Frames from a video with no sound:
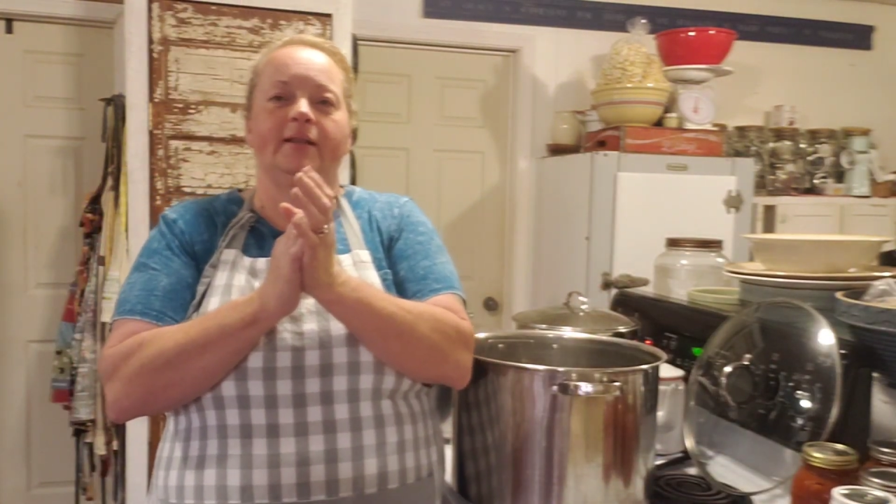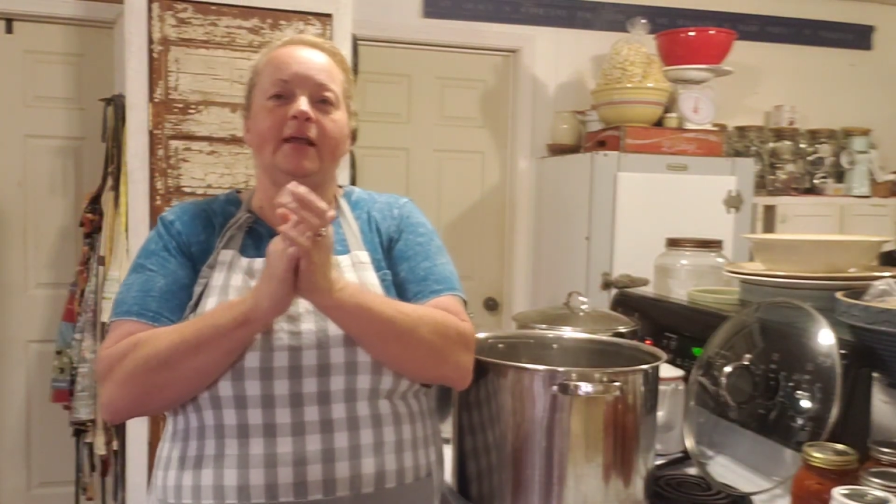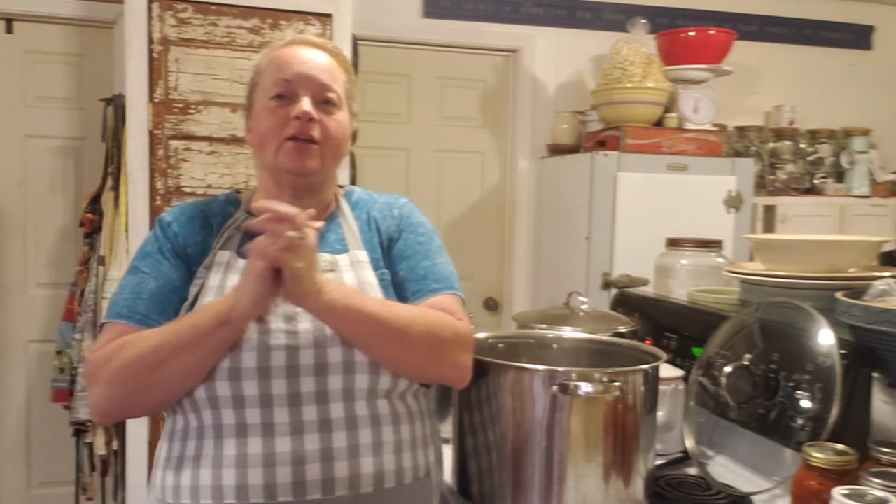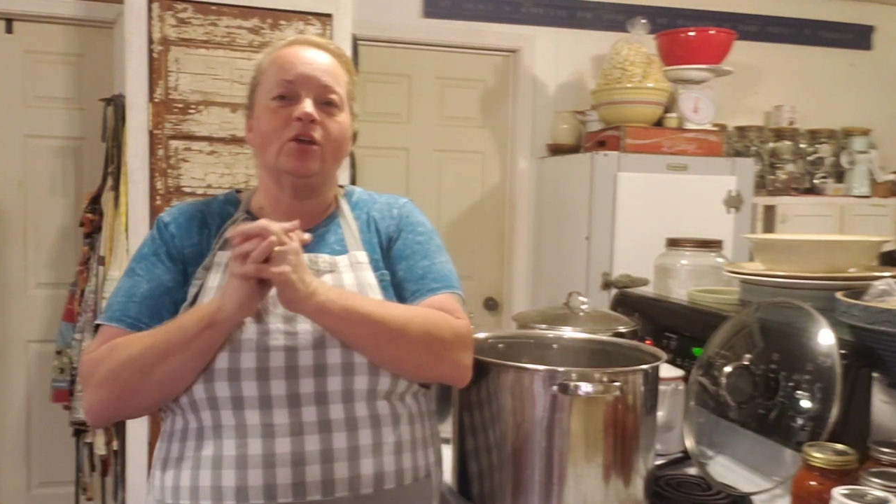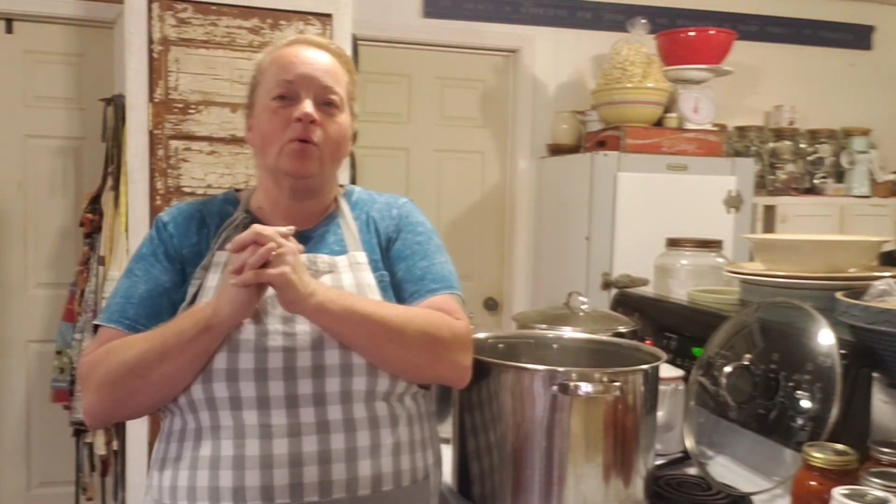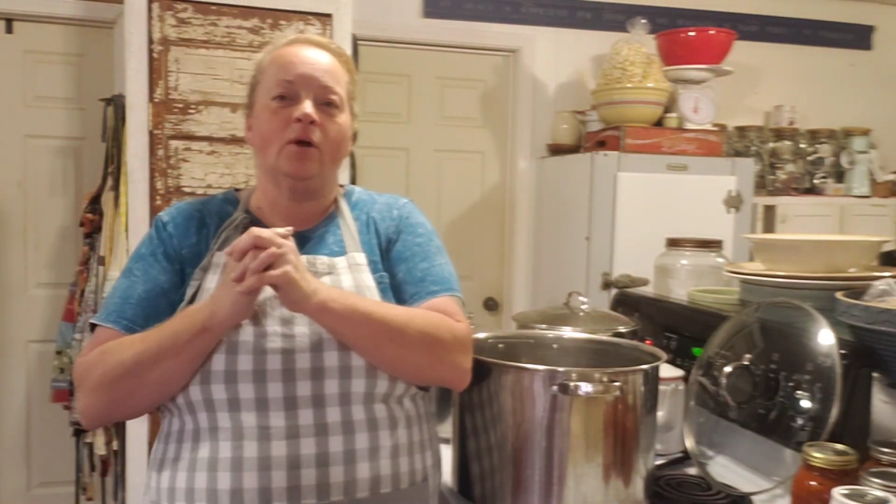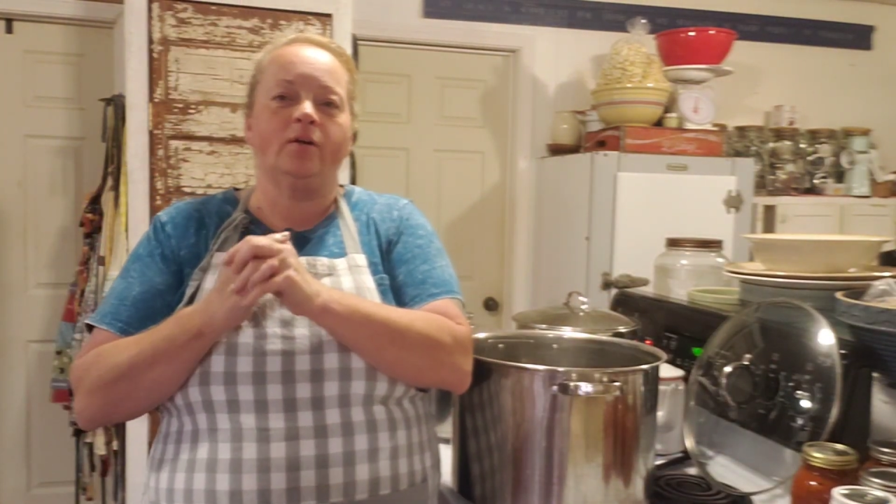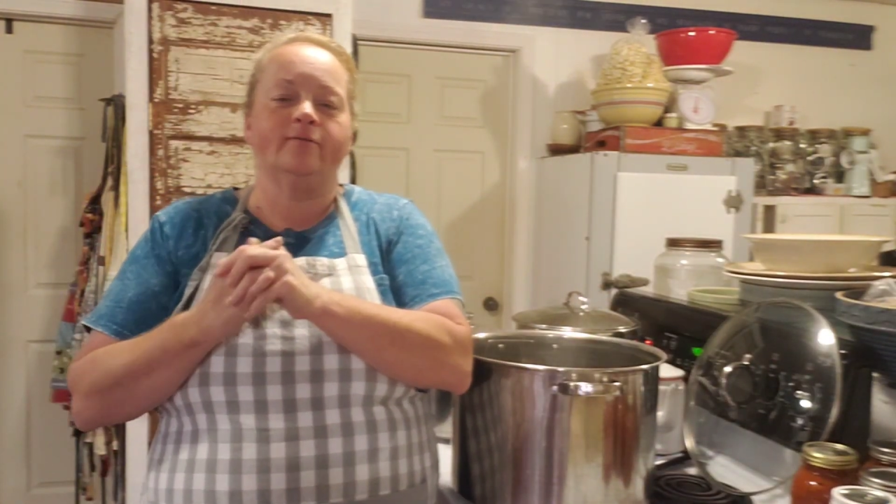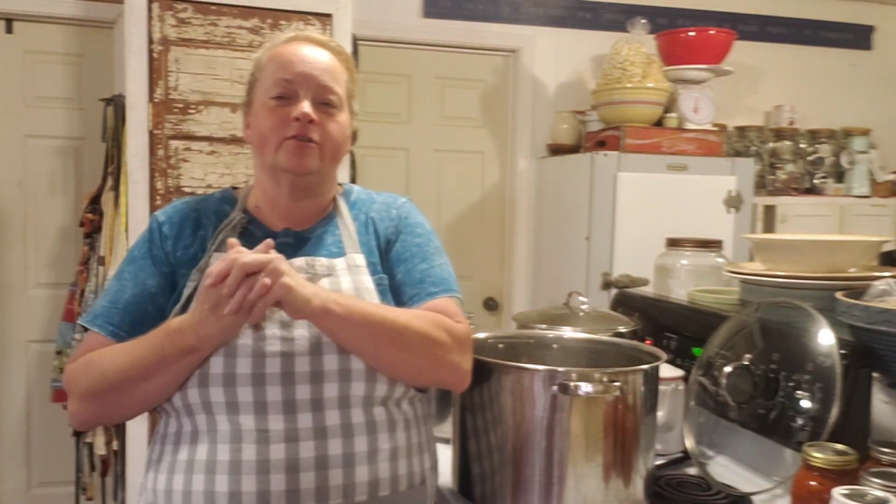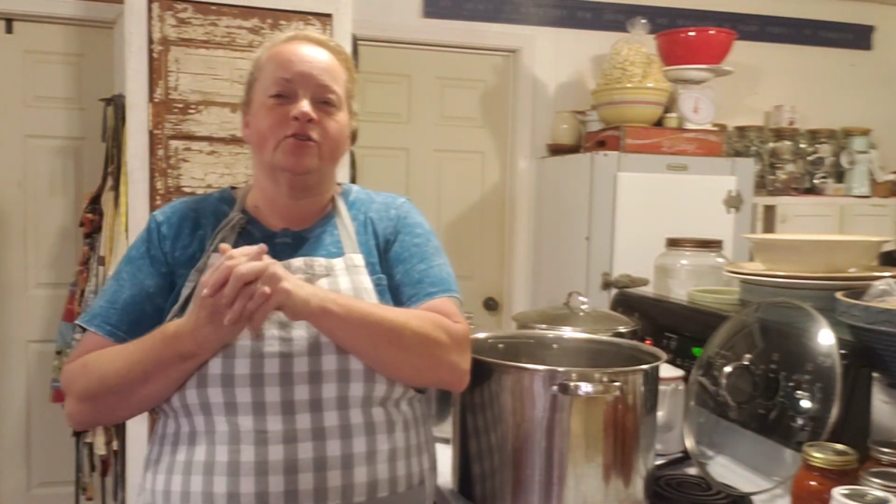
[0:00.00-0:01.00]
Thank you
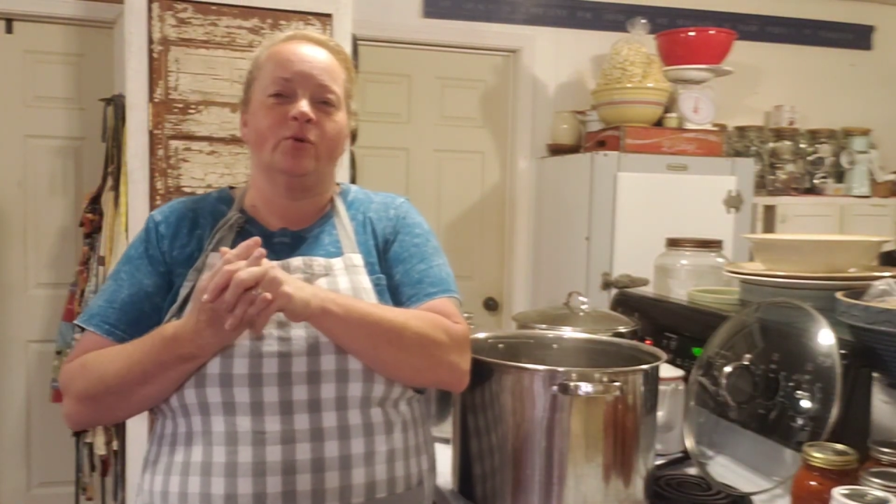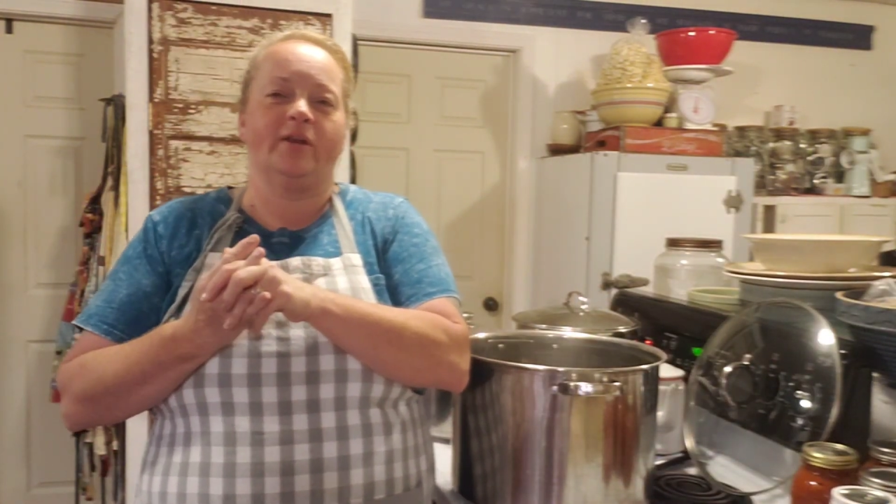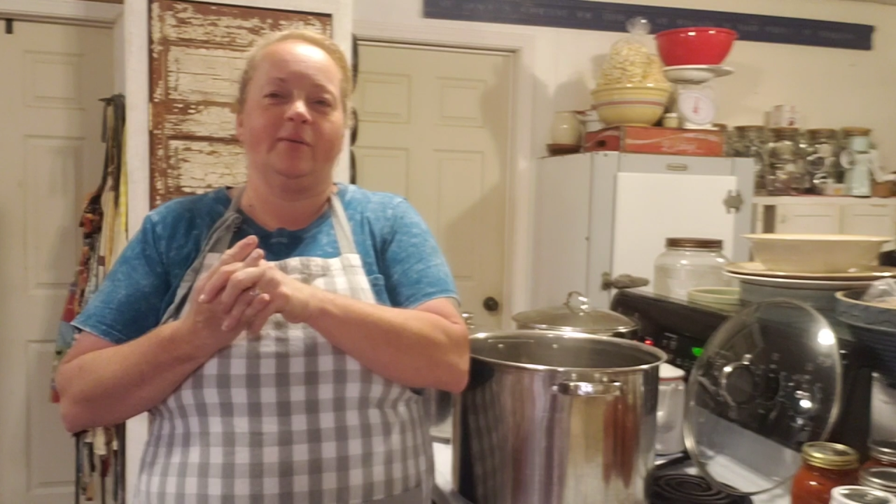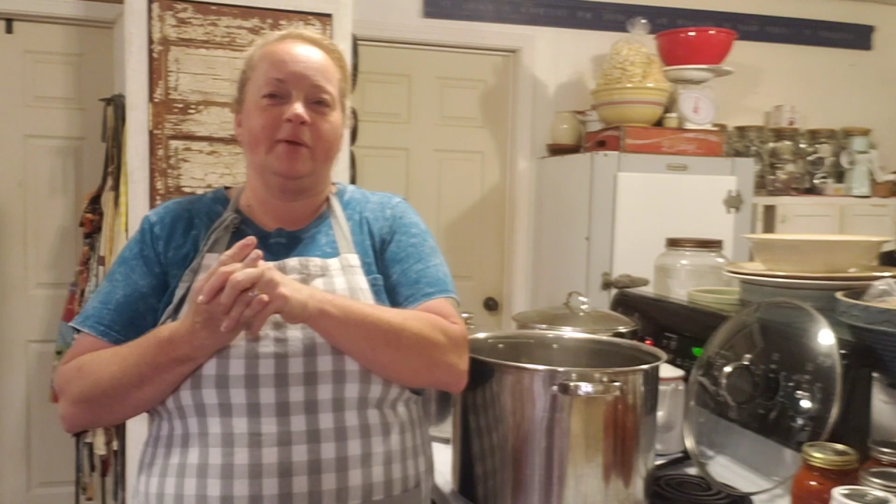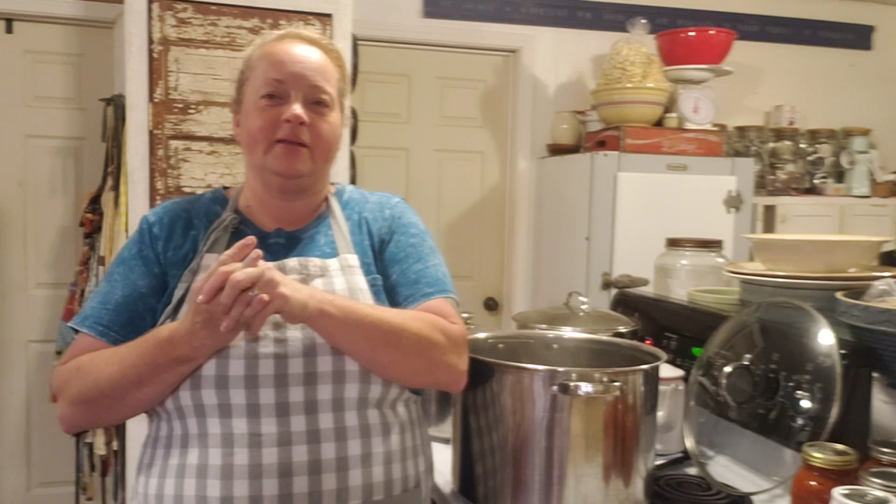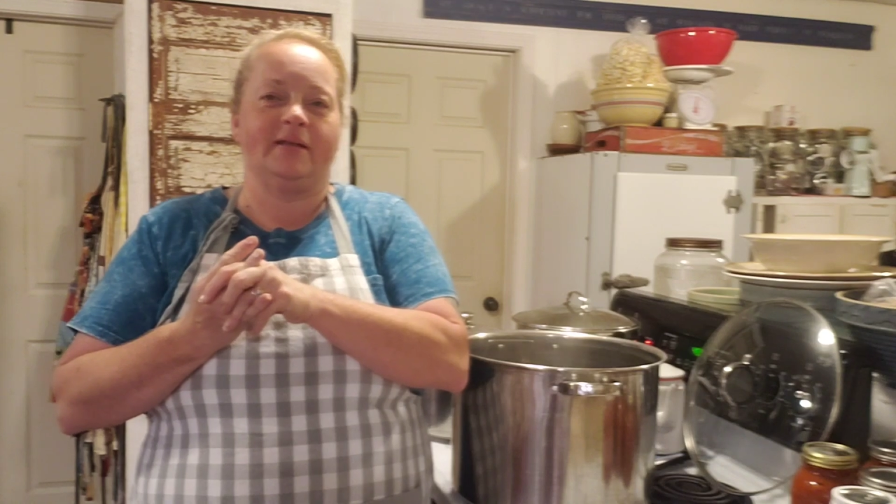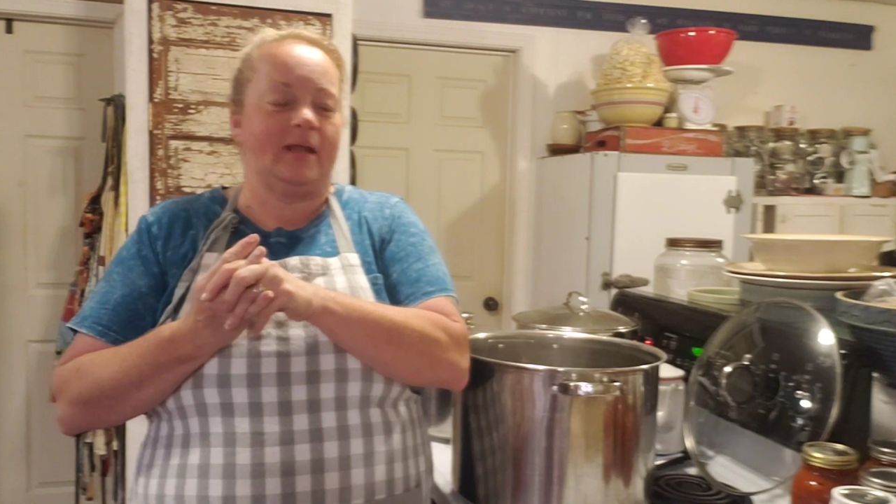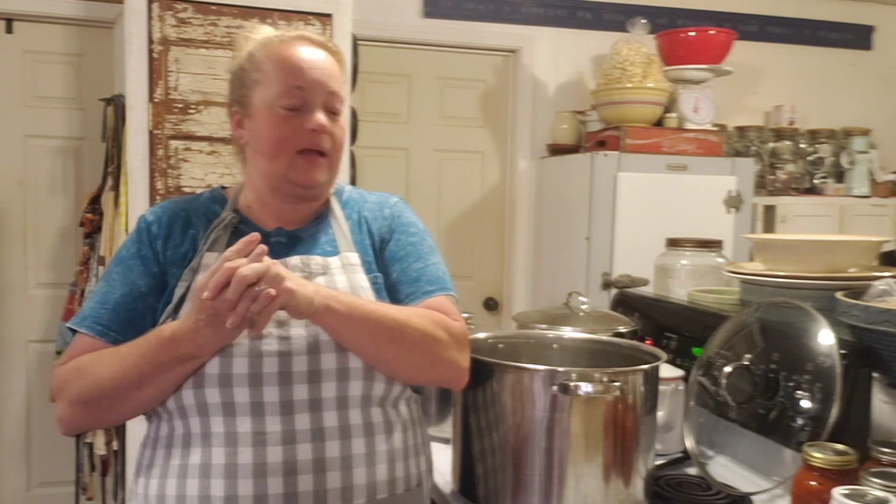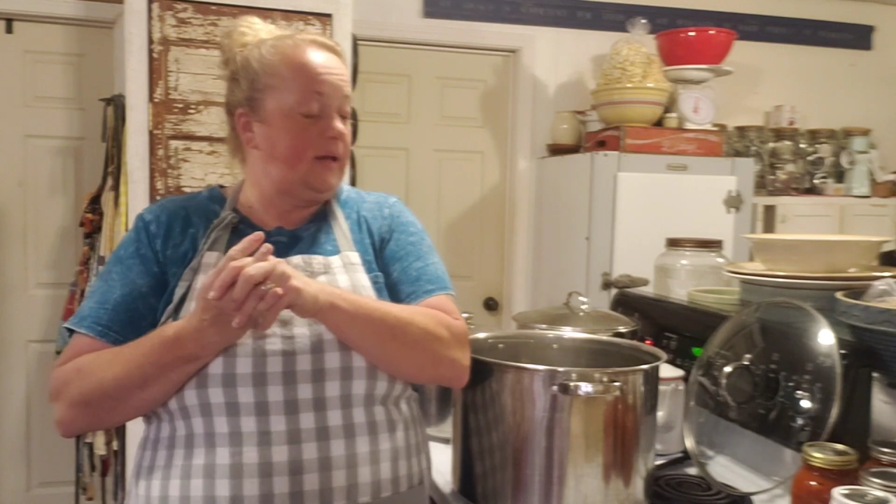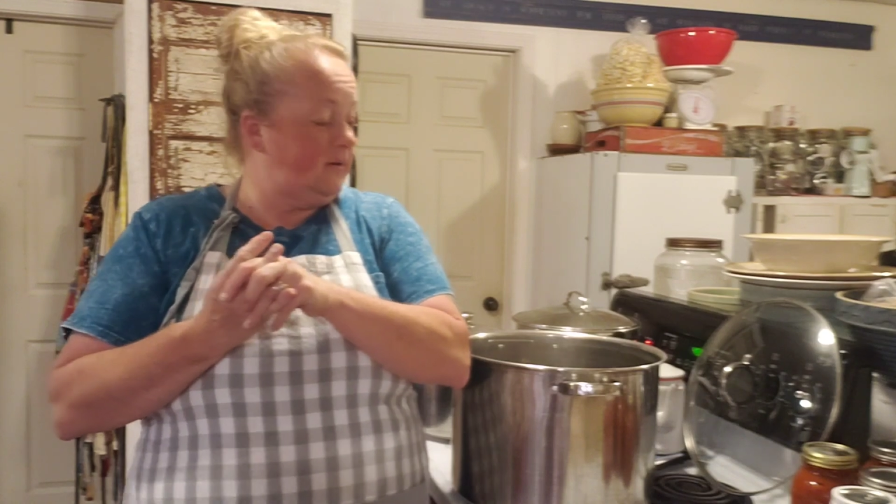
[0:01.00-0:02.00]
all for joining me
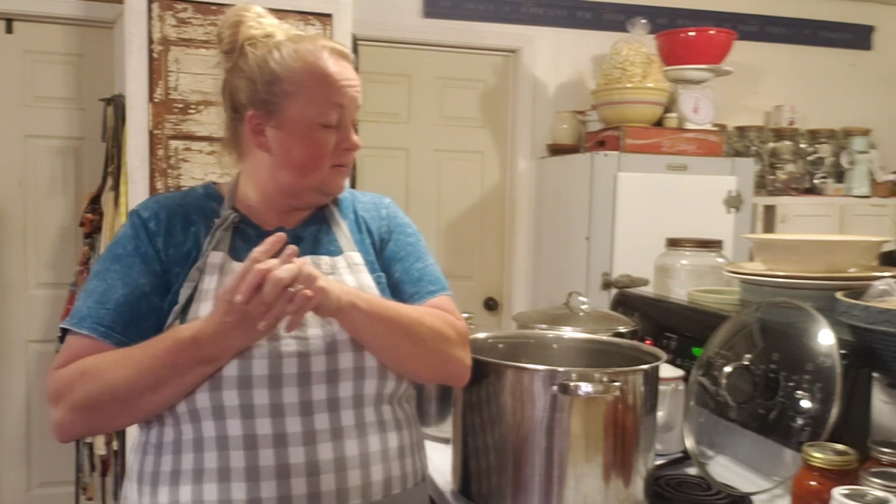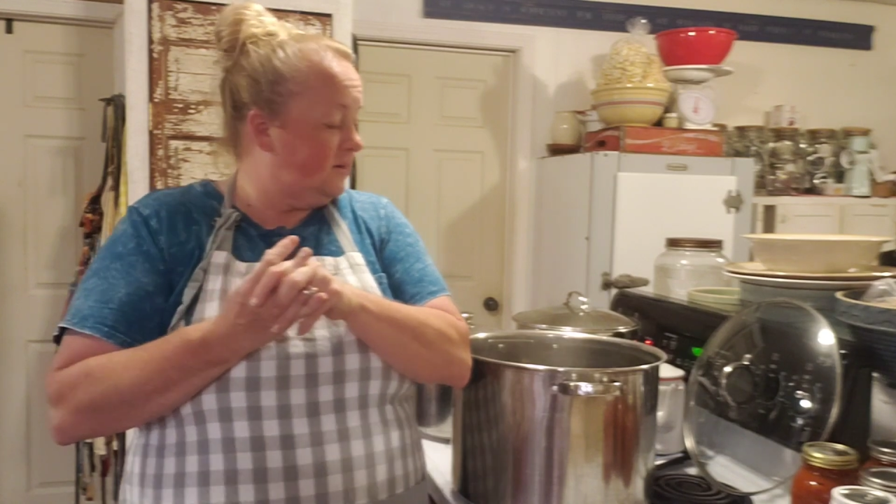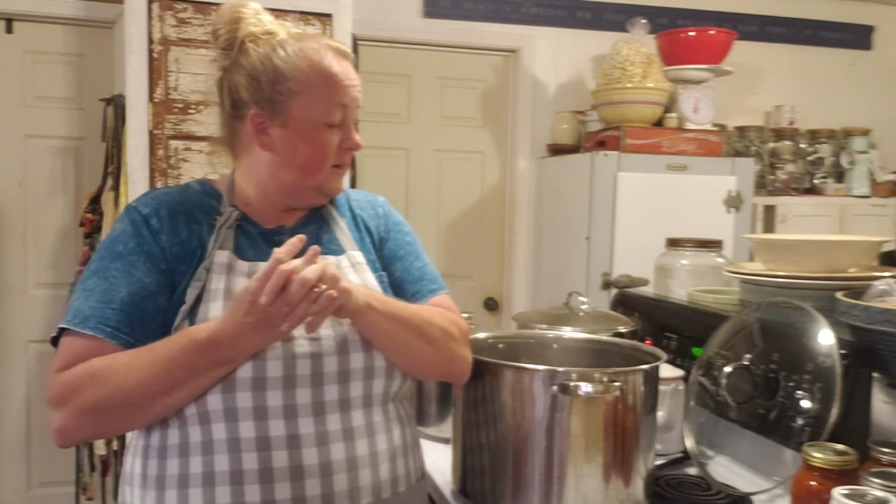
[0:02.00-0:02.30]
today.